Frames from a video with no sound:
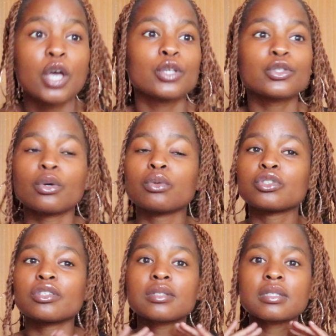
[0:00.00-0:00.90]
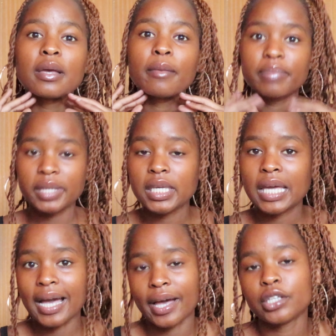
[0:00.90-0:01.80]
So just be
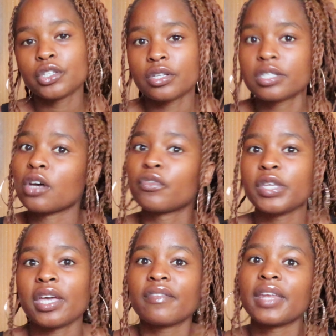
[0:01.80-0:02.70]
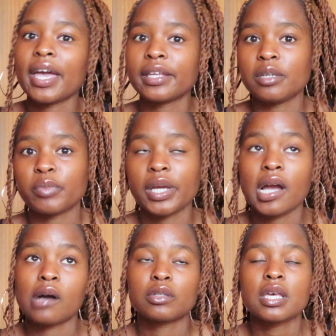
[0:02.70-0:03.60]
kind to yourself when you have an acne
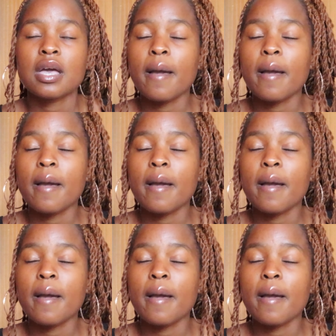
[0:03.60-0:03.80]
breakout.